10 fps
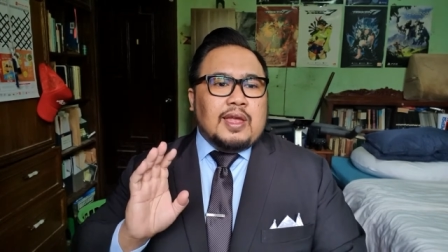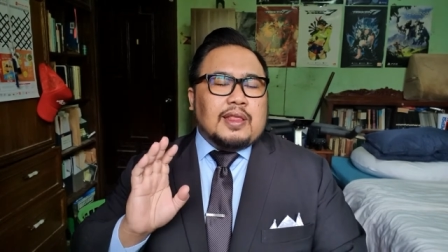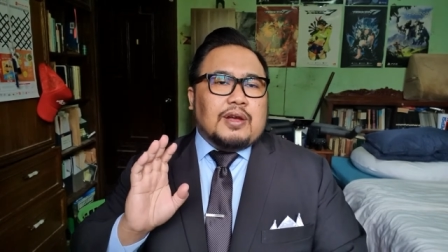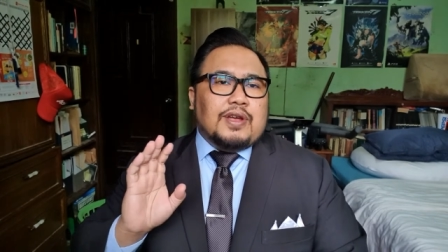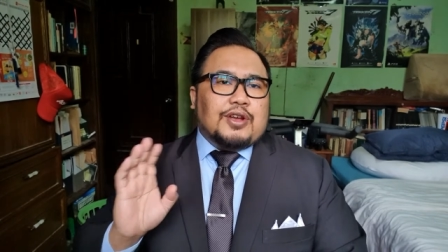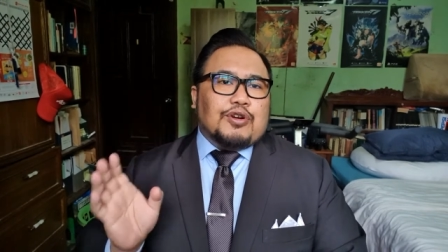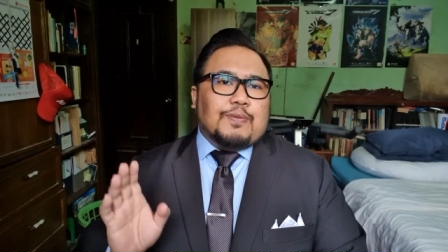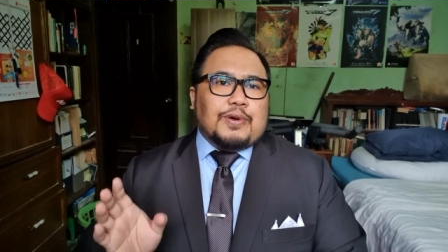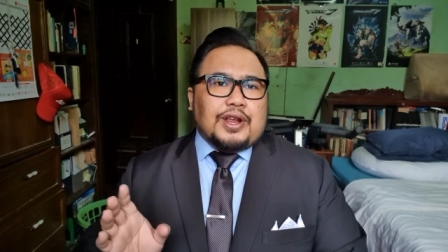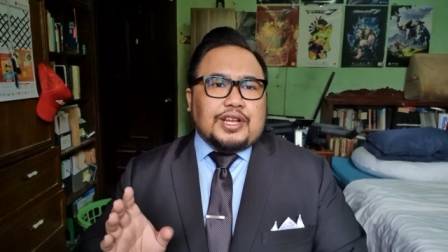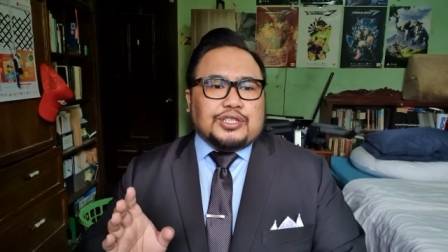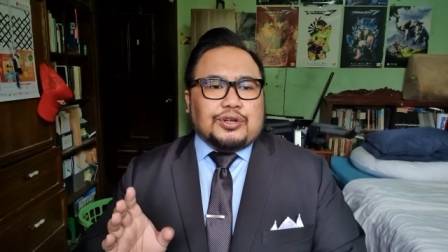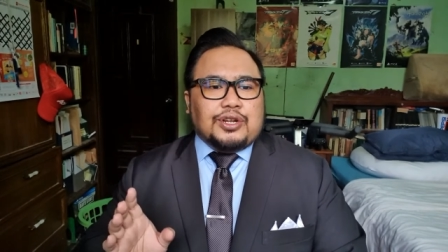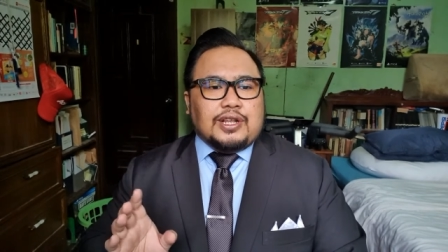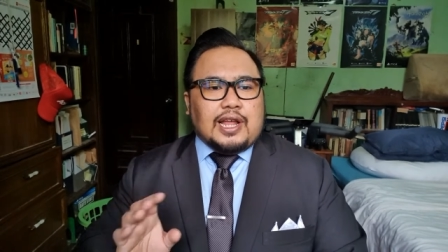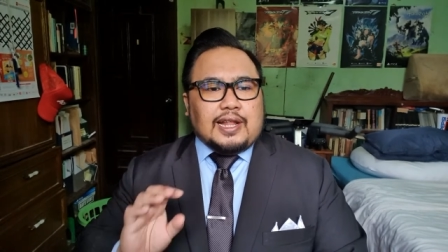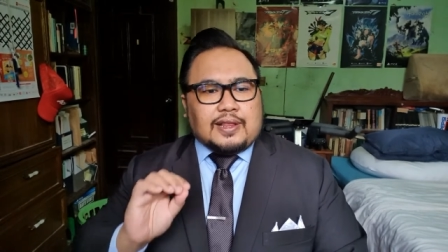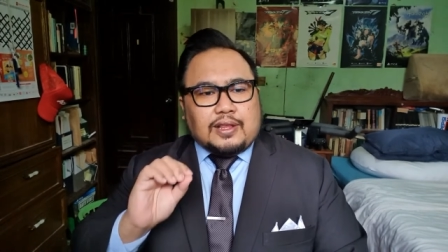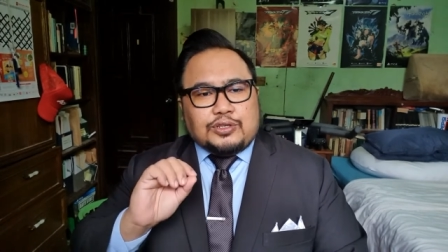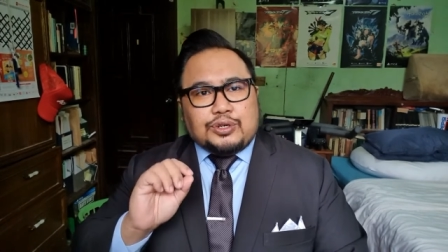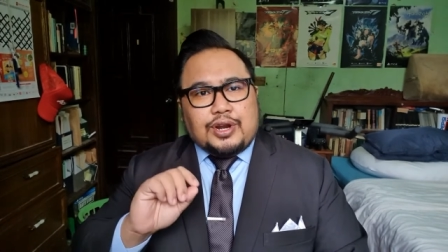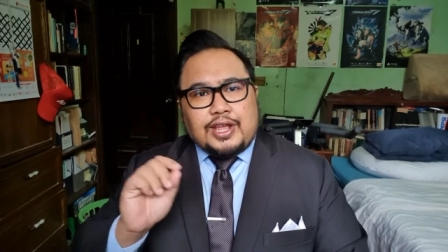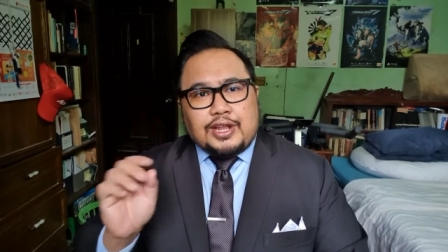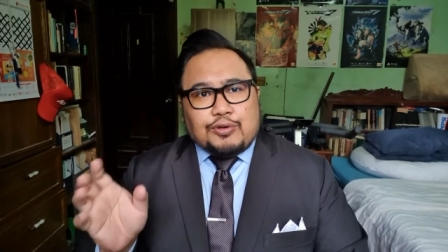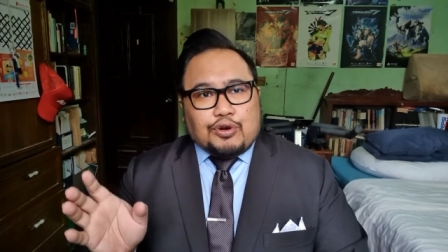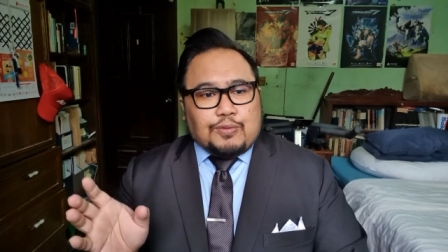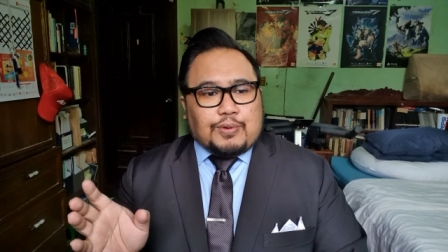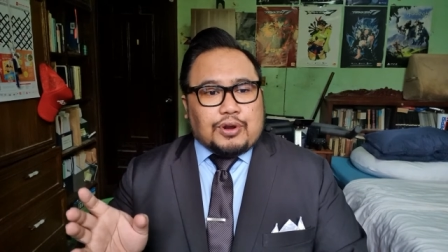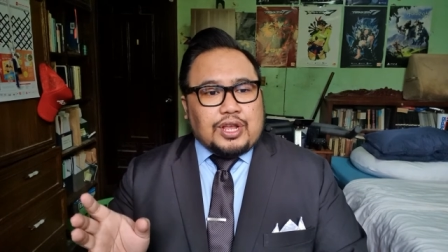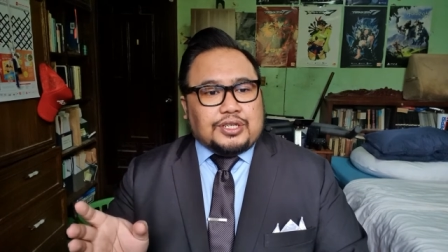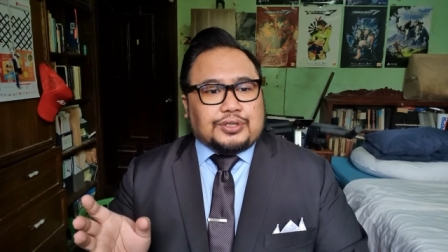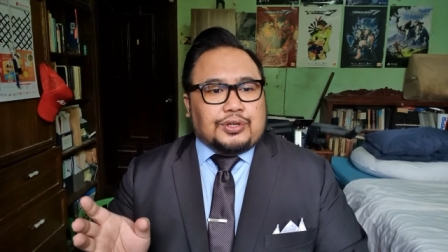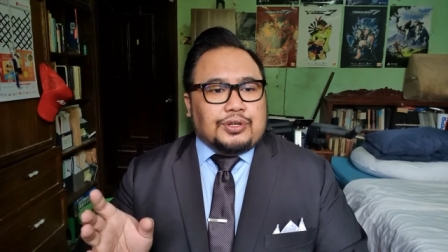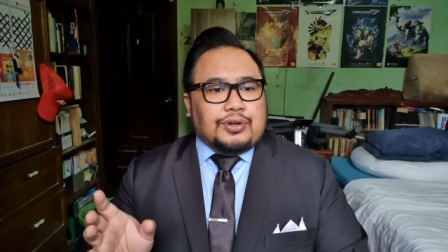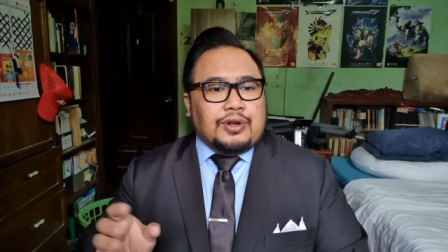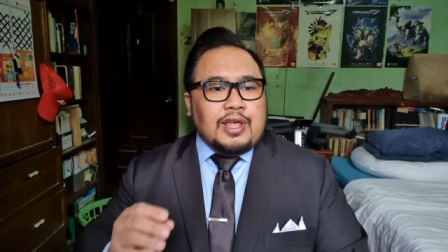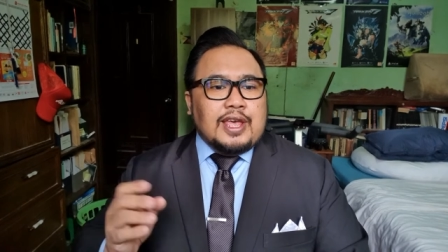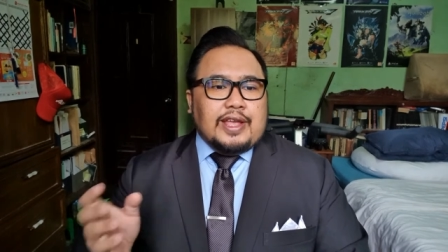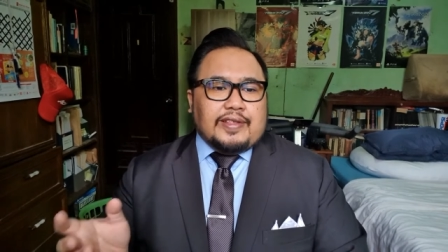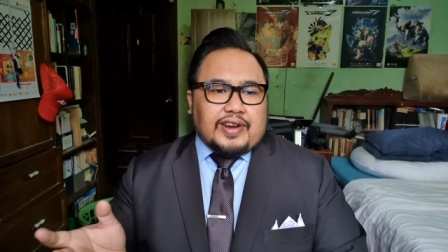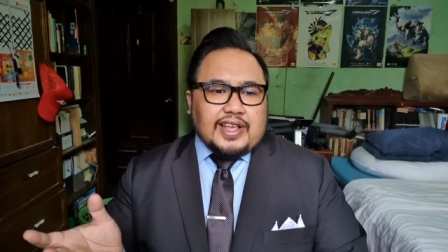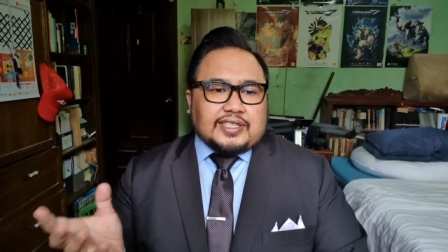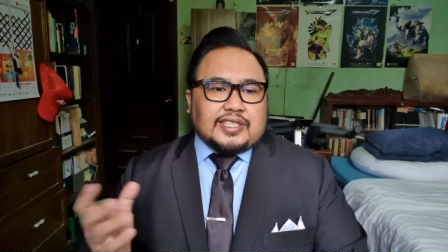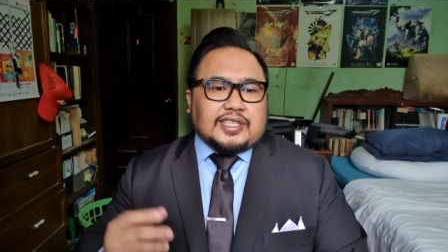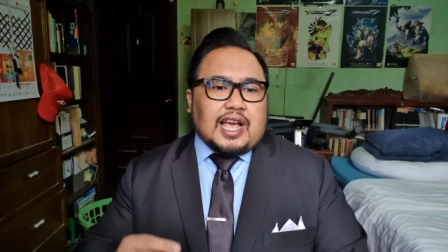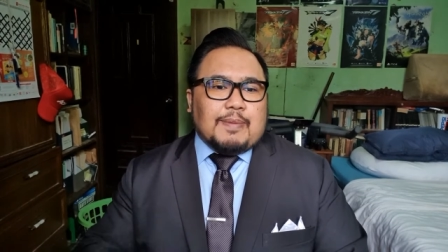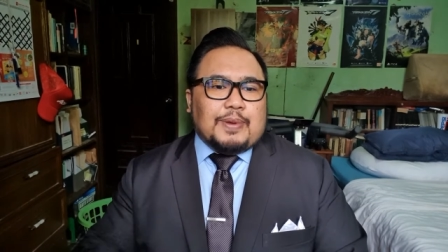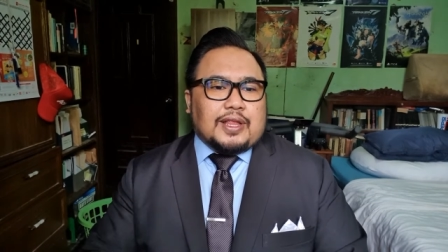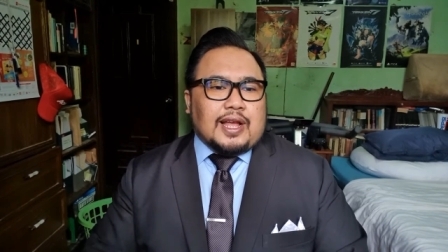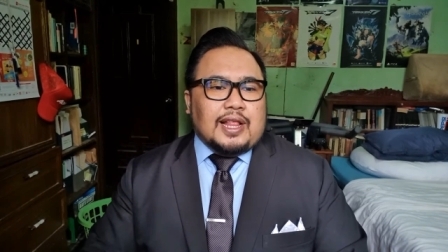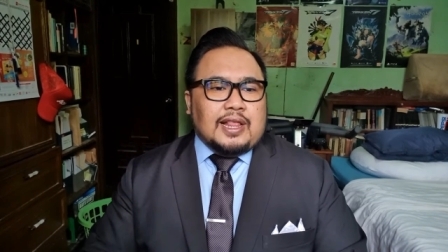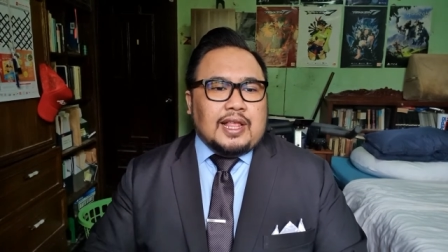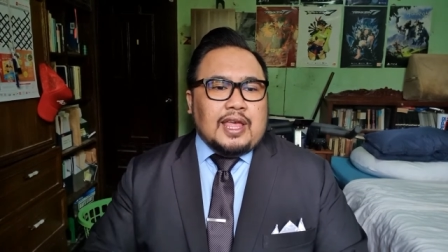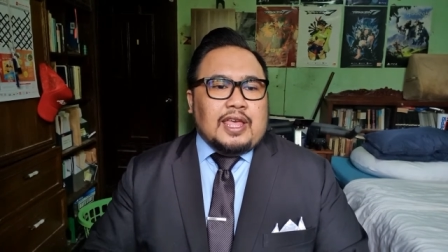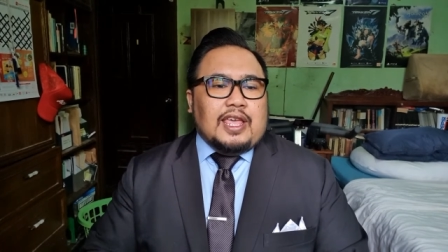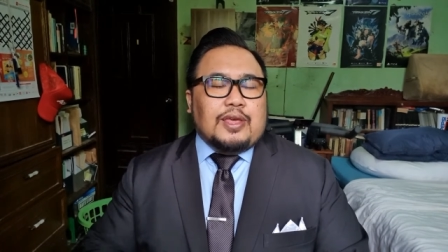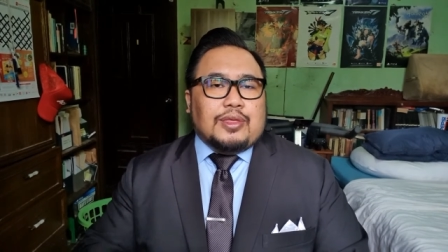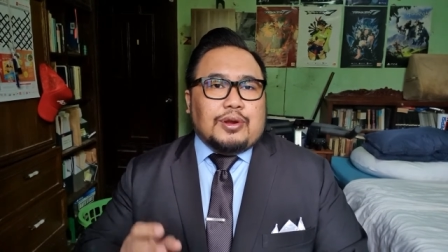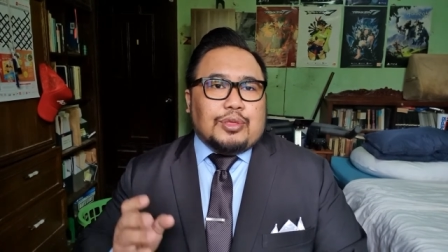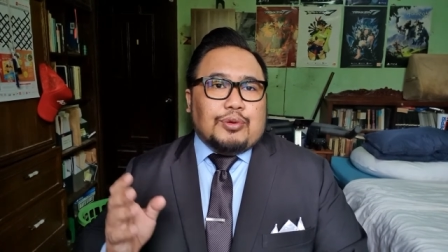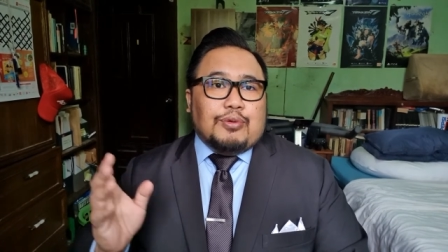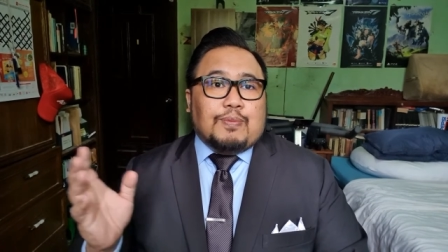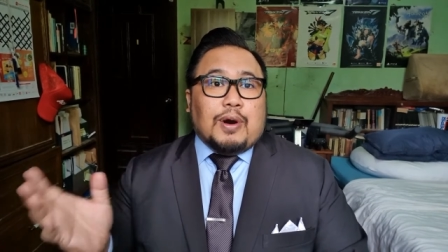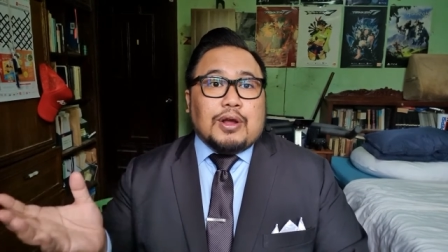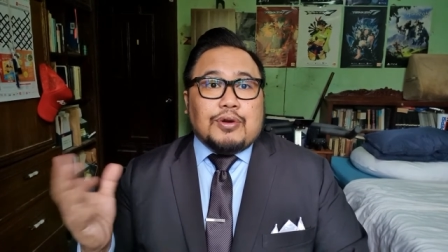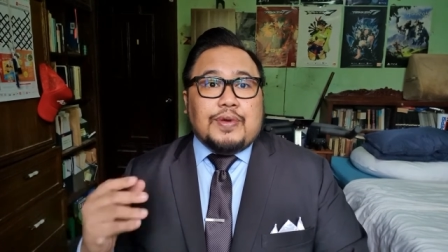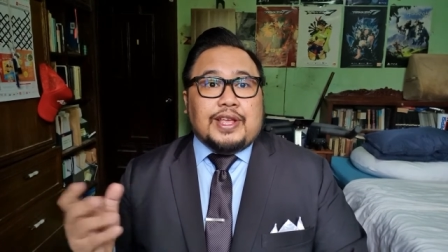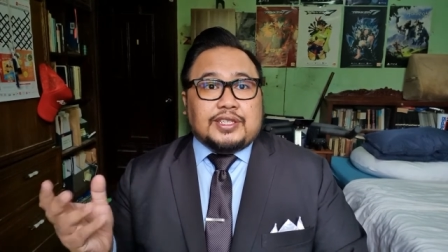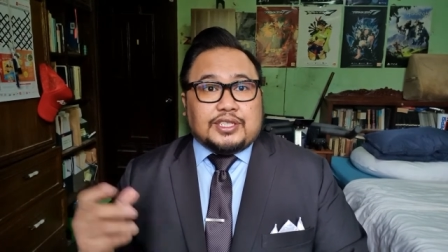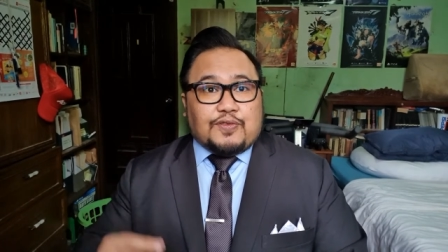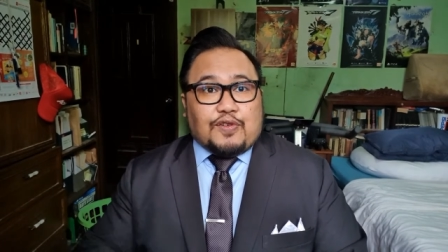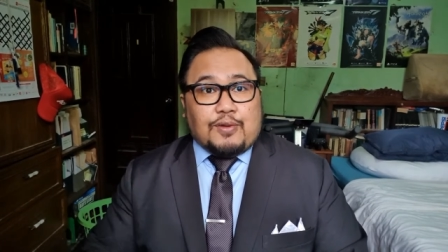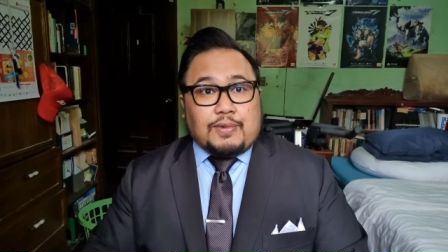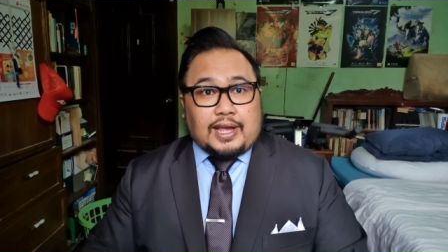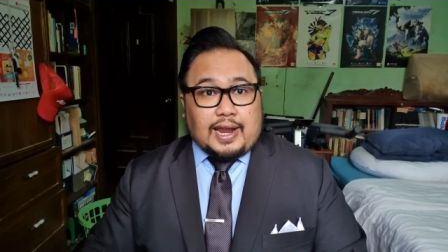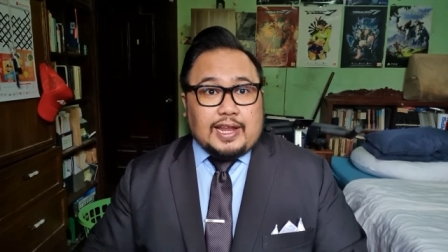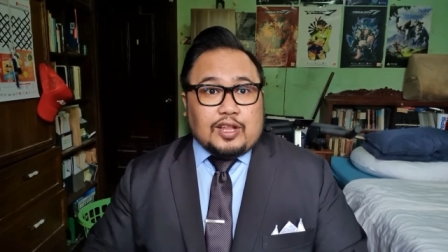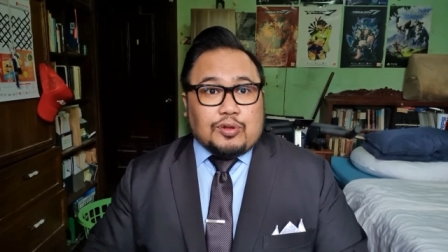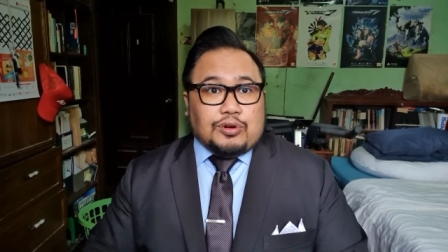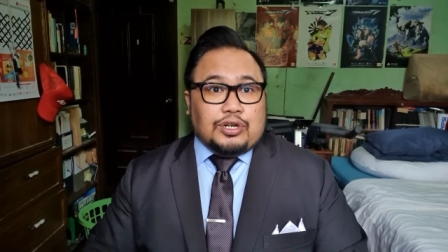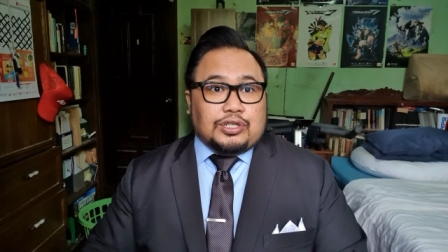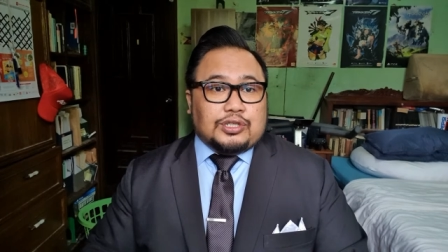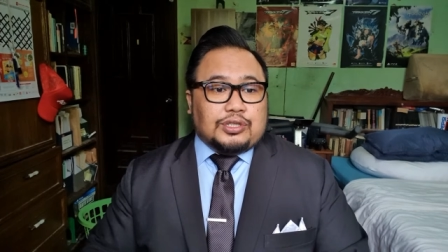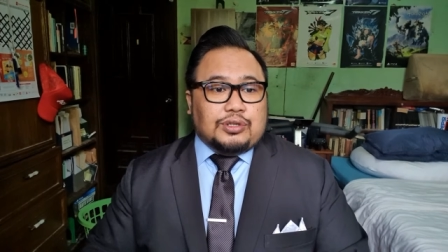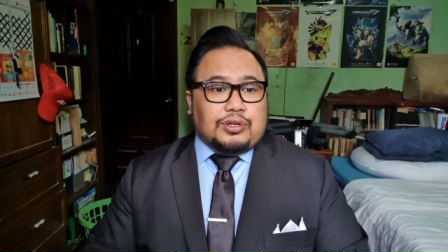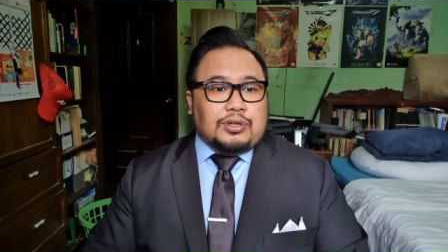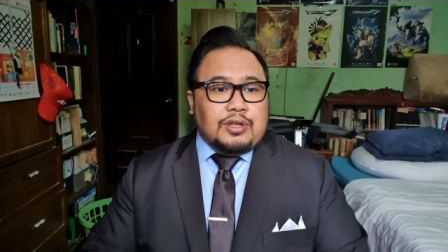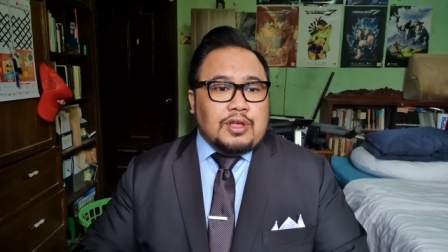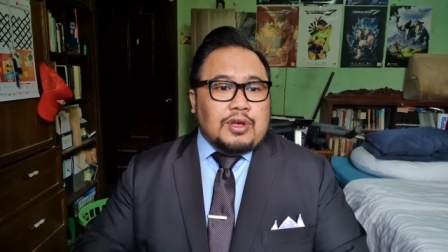Now, a corporation during incorporation, no, it raises capital either through borrowings from creditors, no,